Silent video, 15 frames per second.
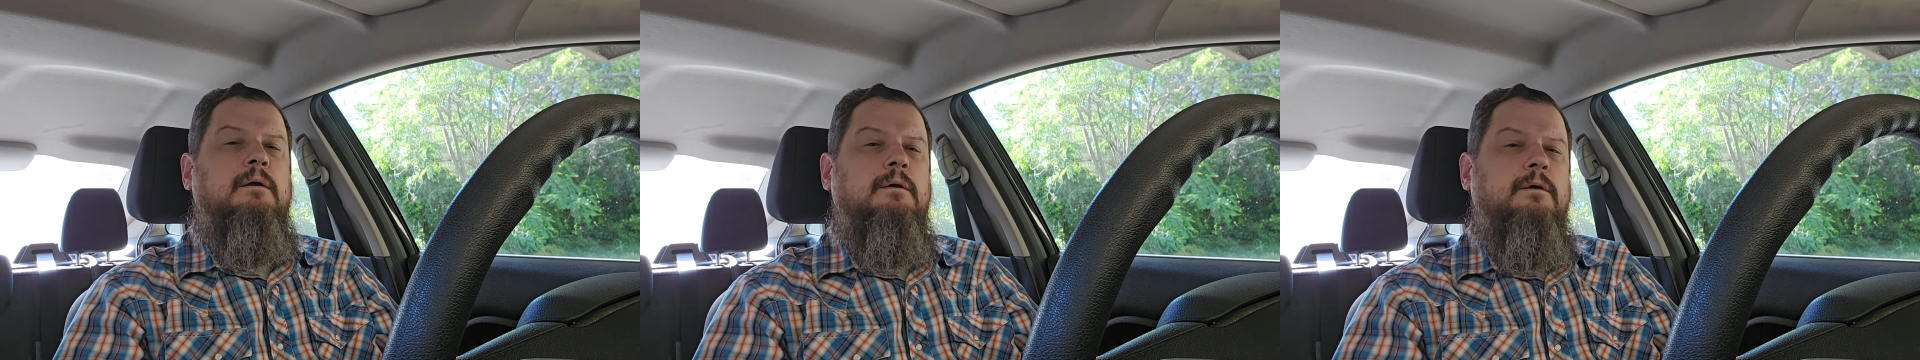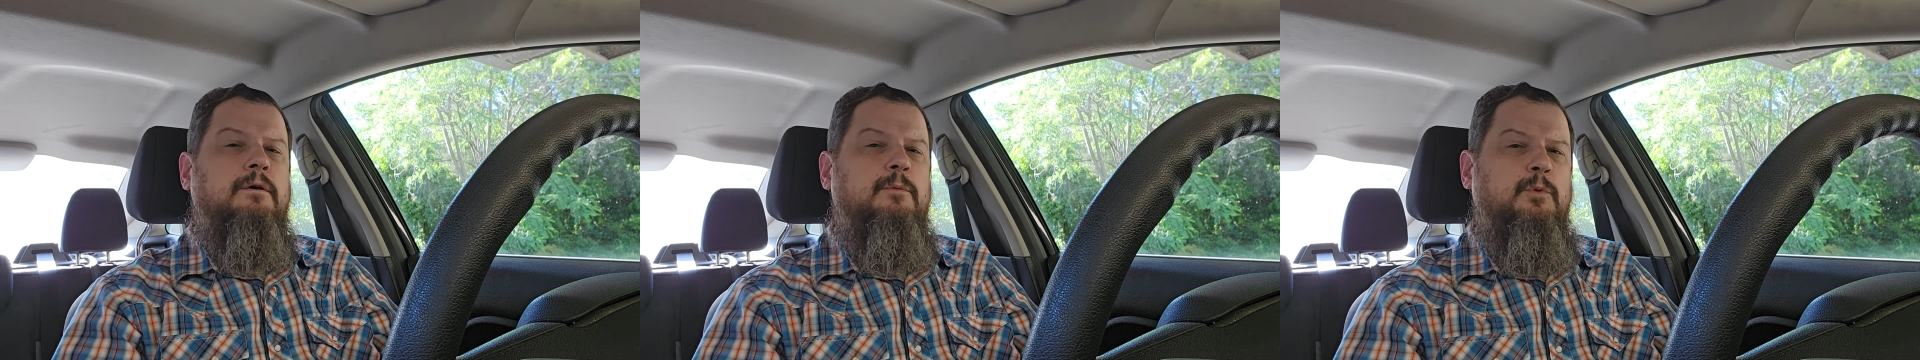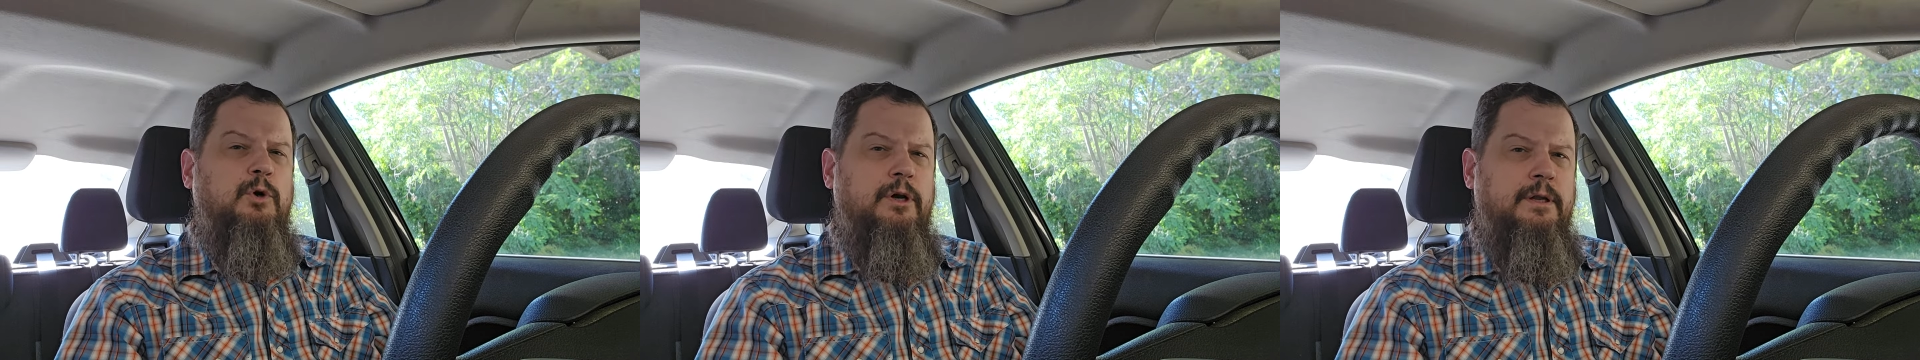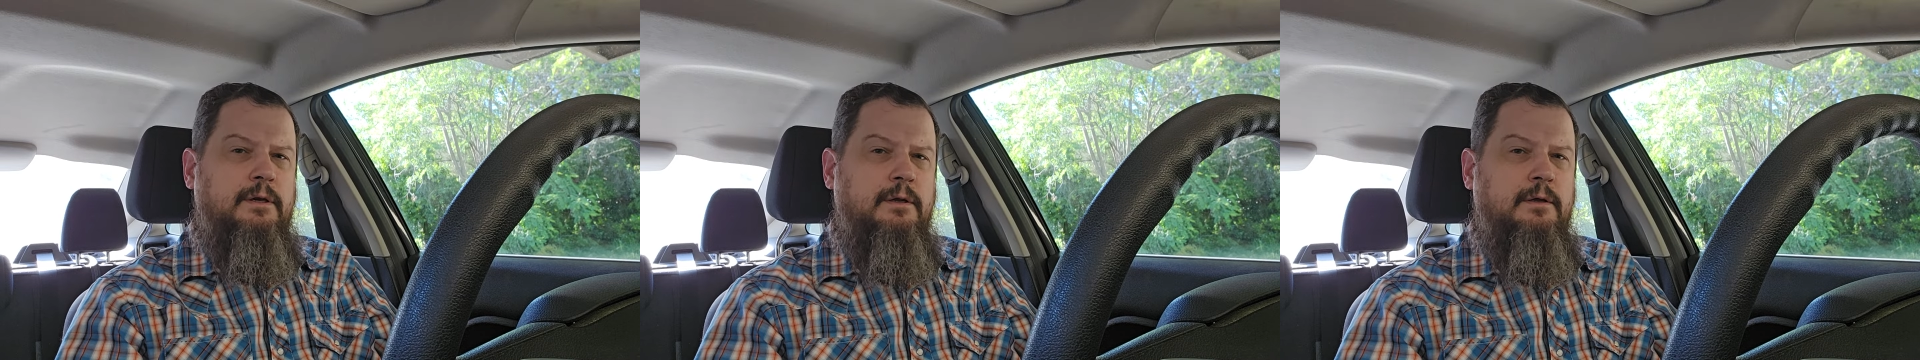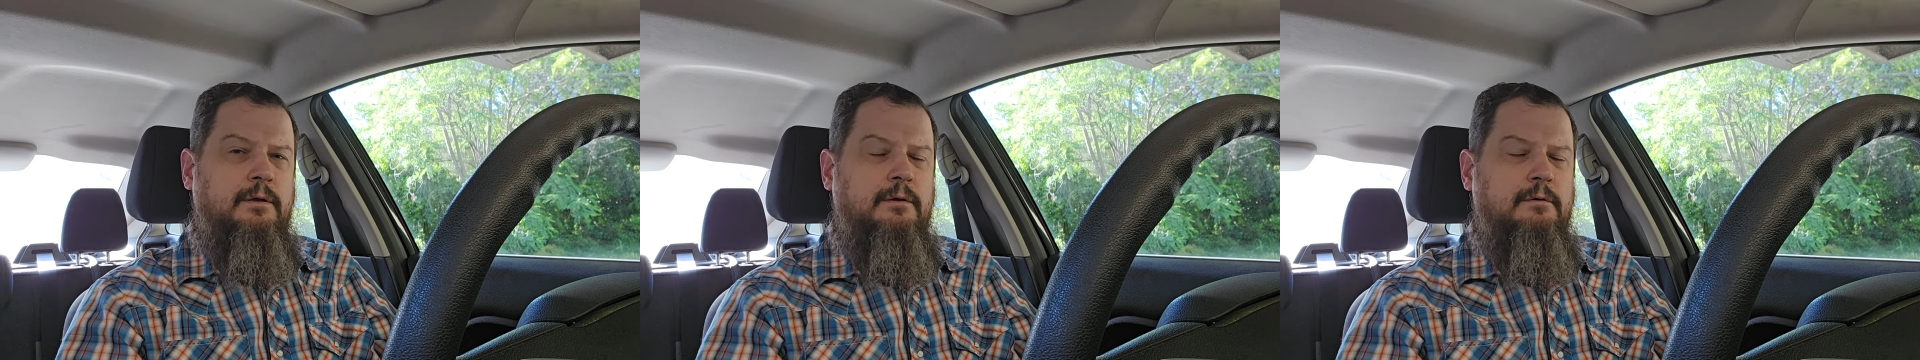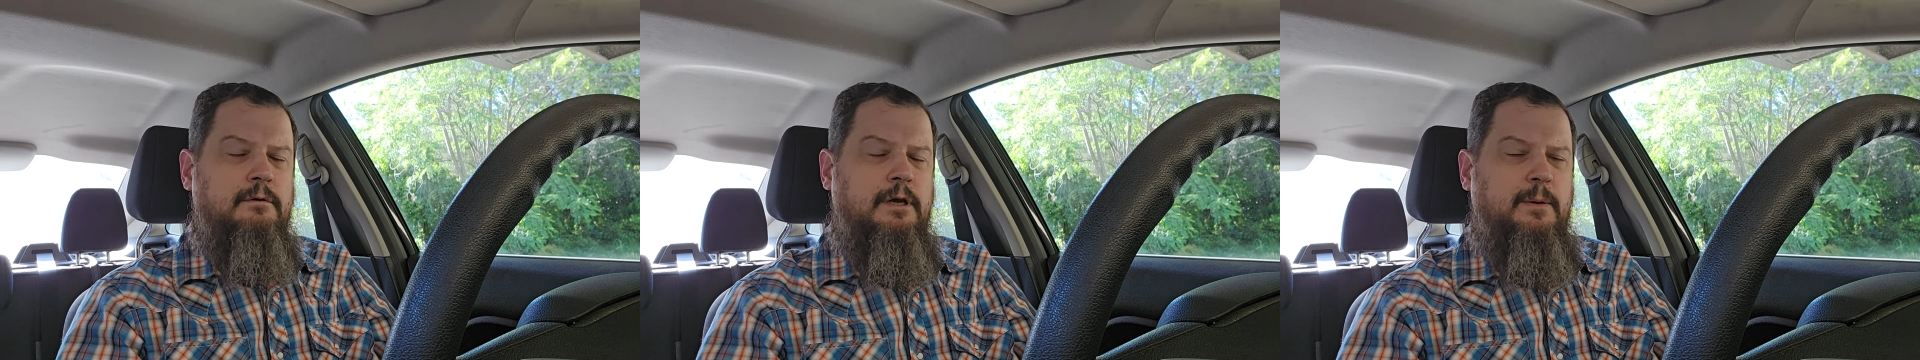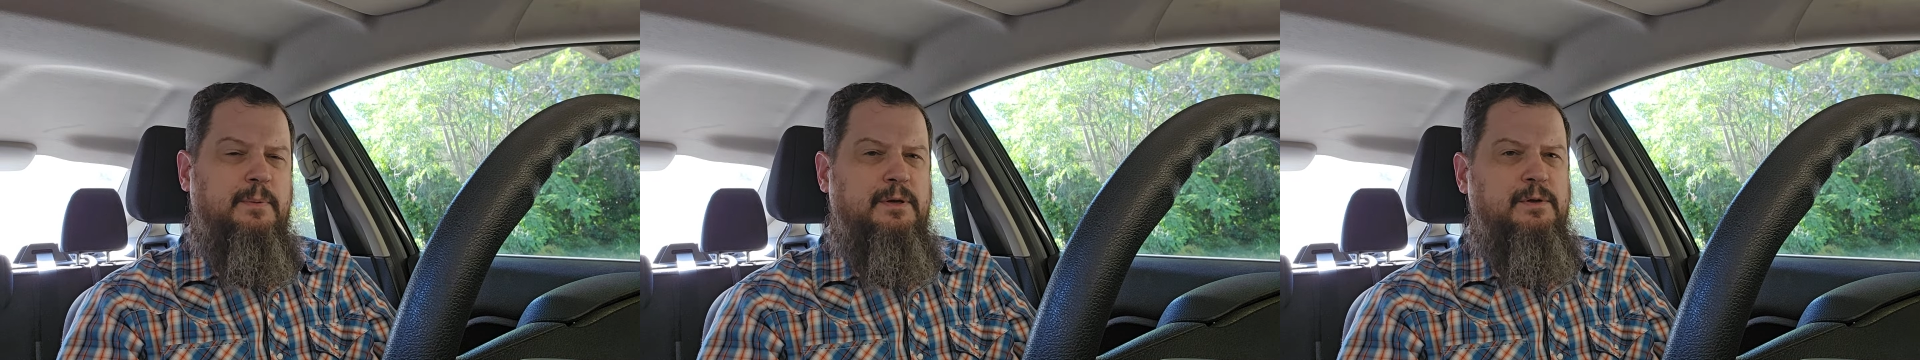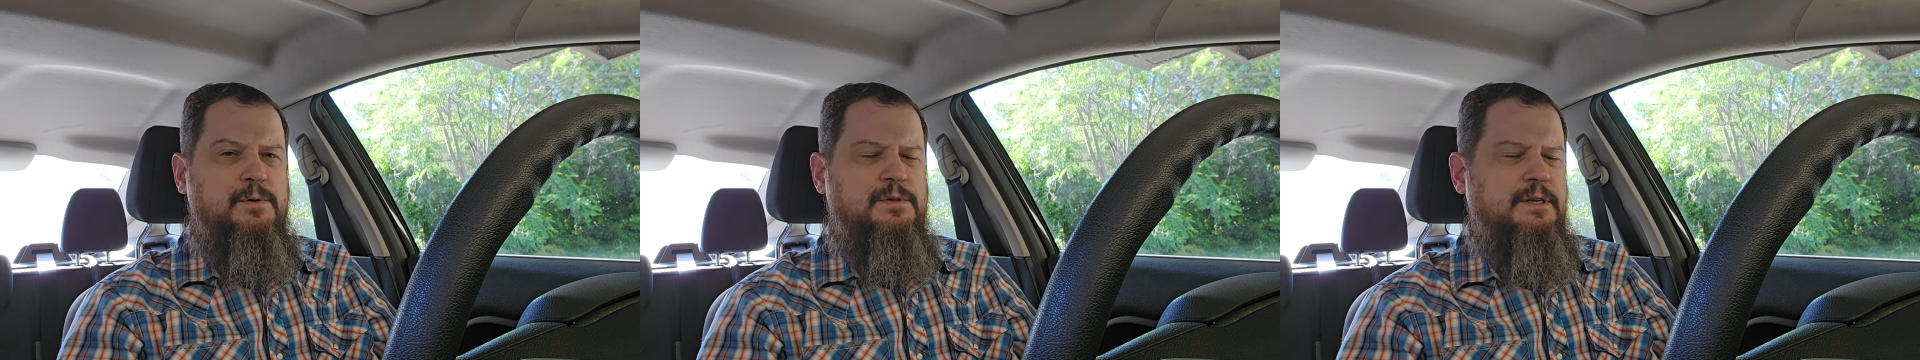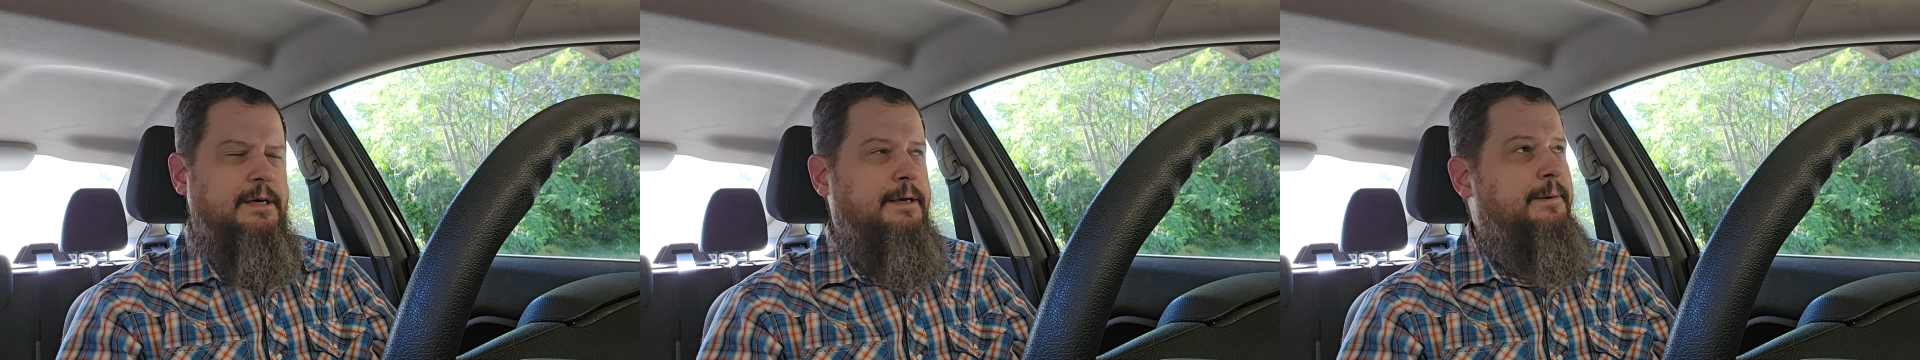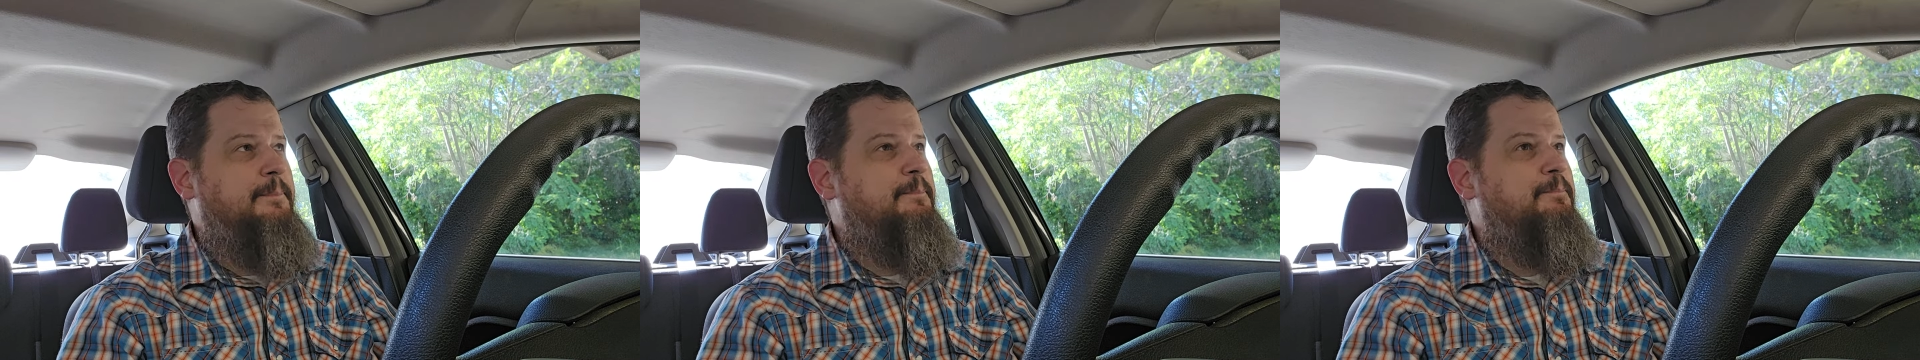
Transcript: Good morning. Happy Tuesday.